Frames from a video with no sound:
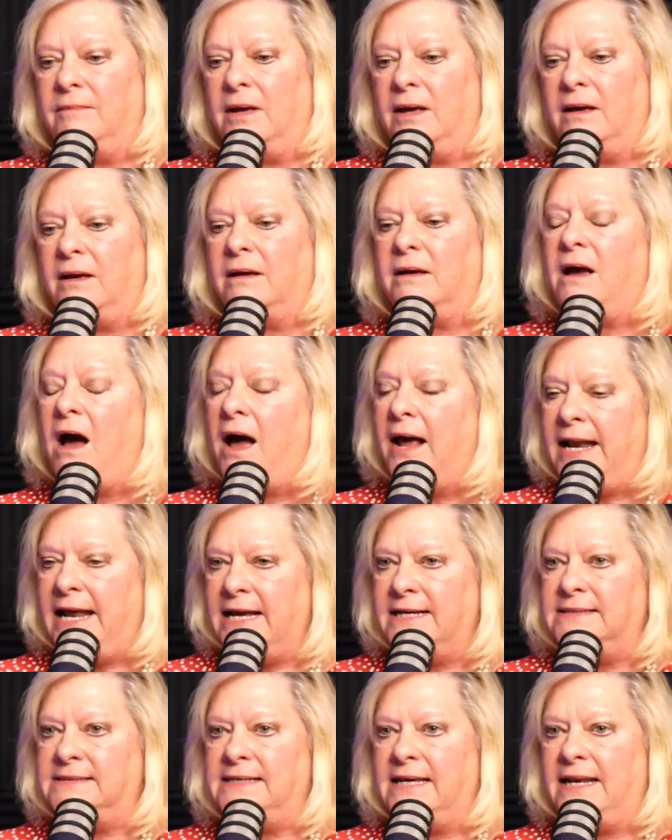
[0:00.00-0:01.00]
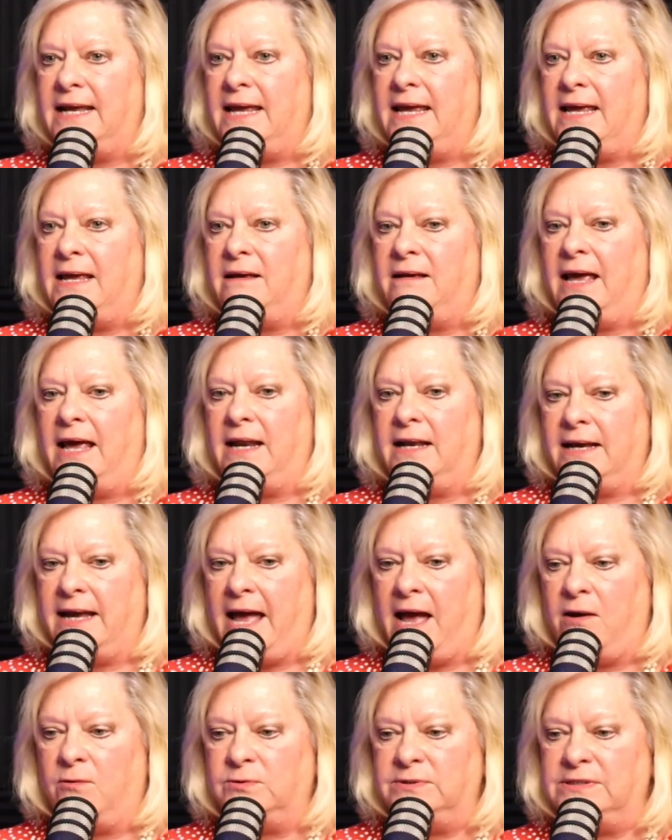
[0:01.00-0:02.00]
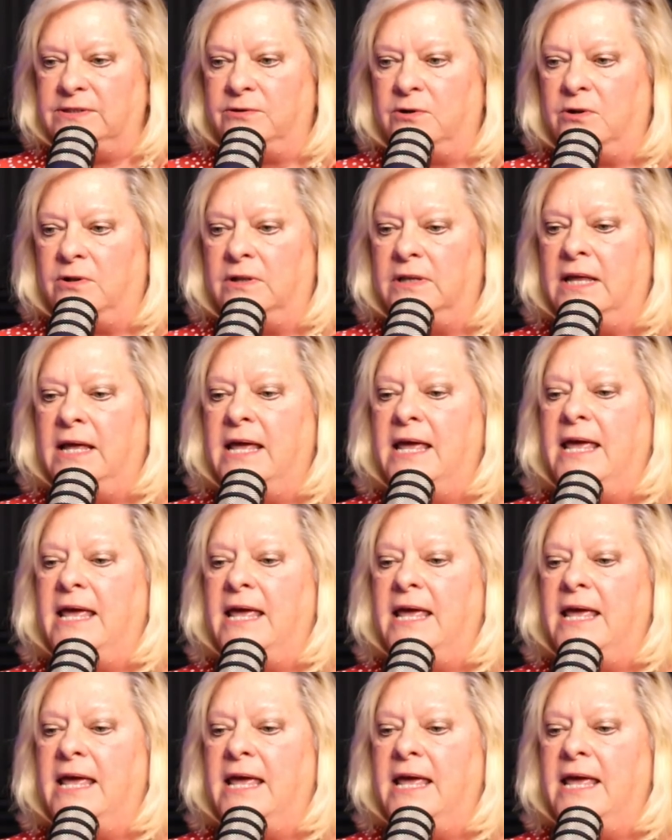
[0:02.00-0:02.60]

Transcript: guiding a city and a council